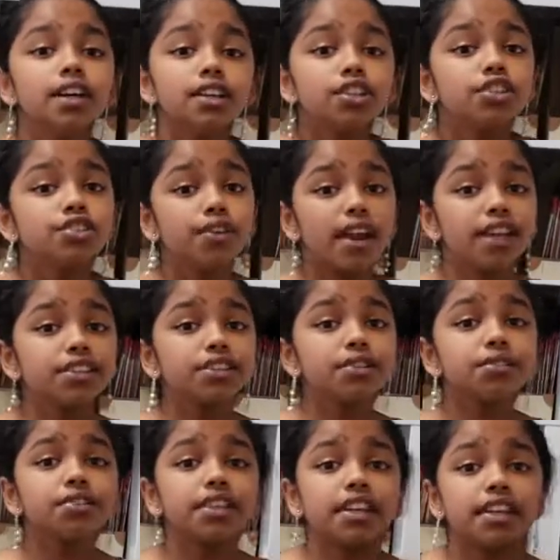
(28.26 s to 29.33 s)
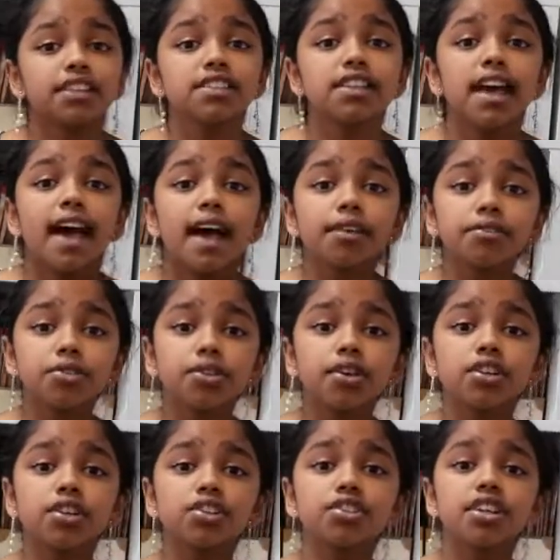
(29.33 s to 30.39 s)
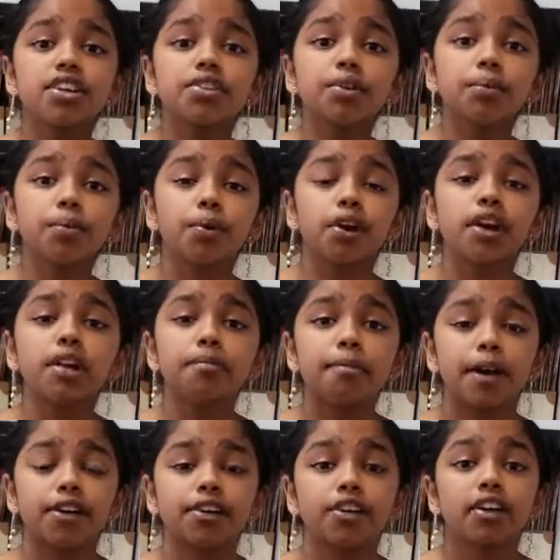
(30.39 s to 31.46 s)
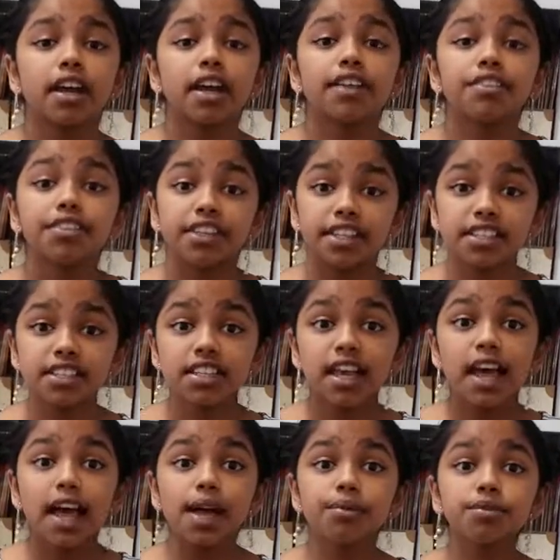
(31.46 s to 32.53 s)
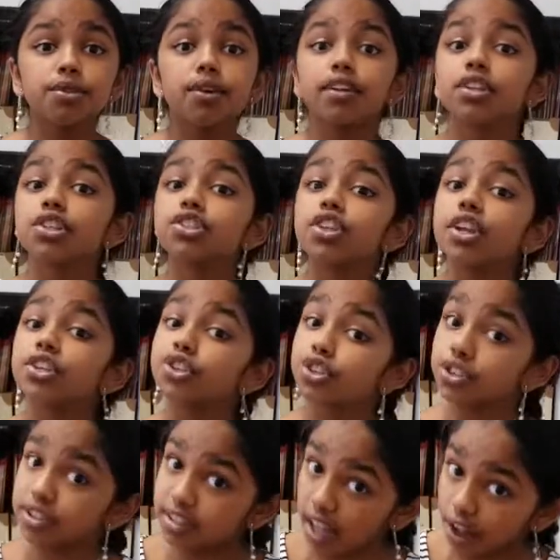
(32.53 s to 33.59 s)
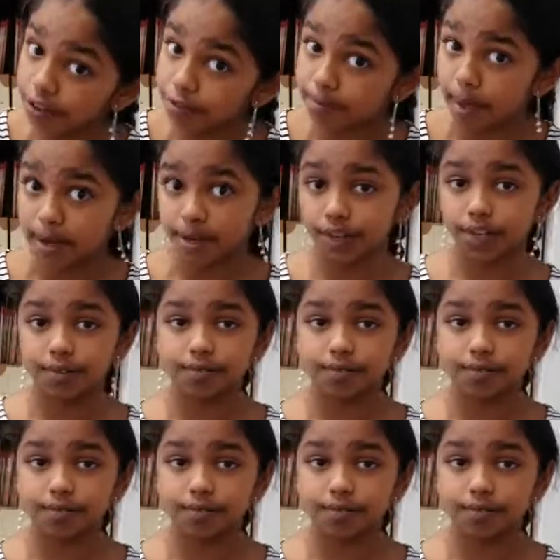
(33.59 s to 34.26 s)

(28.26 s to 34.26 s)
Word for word: Trying new things helps you understand the world better, and this helps you understand yourself better.